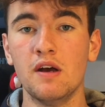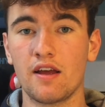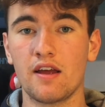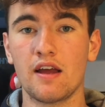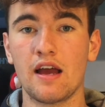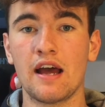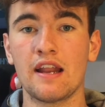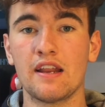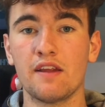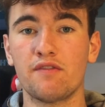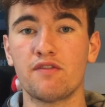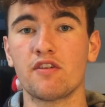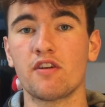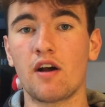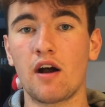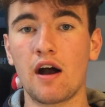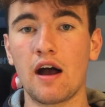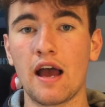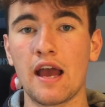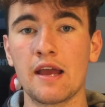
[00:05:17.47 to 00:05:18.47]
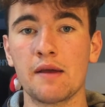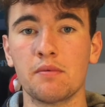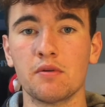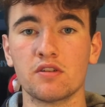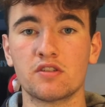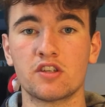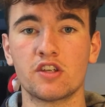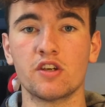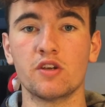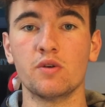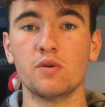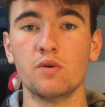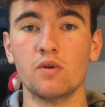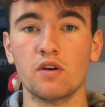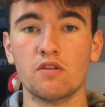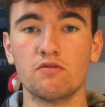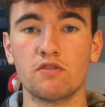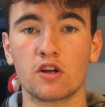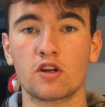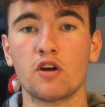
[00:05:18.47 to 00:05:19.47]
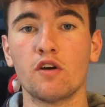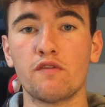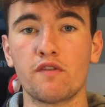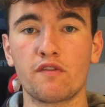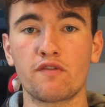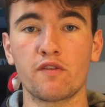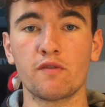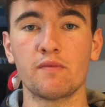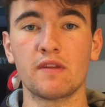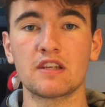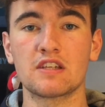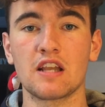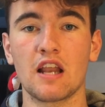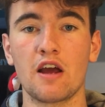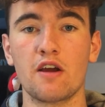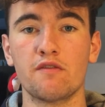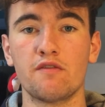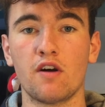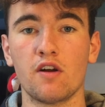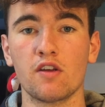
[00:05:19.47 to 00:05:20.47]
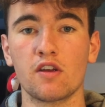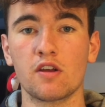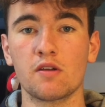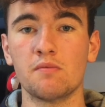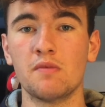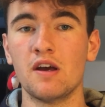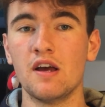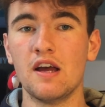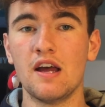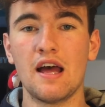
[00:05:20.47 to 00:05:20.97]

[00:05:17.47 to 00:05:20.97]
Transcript: and if you are able to recover from this low volume,